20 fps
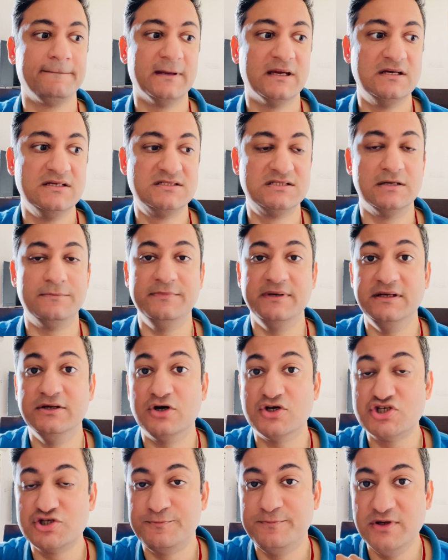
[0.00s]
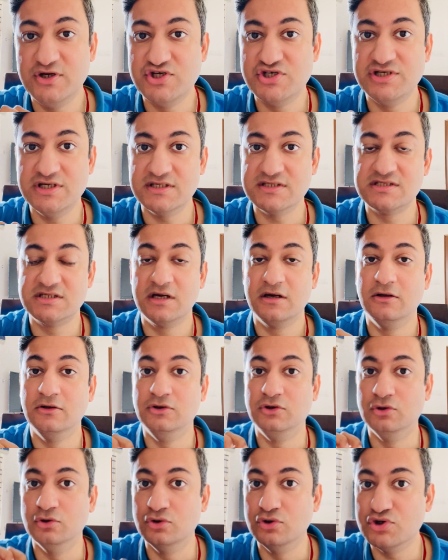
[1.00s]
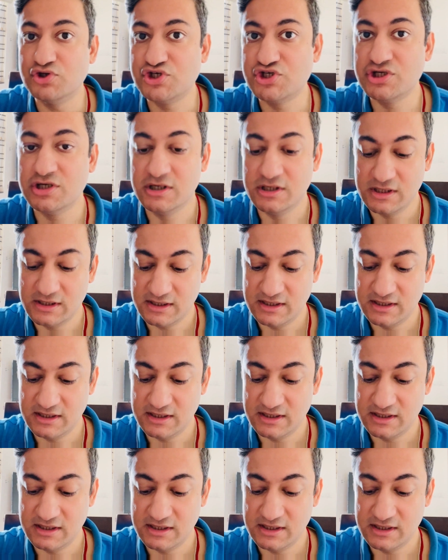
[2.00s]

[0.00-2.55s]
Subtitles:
Some inauspicious dosh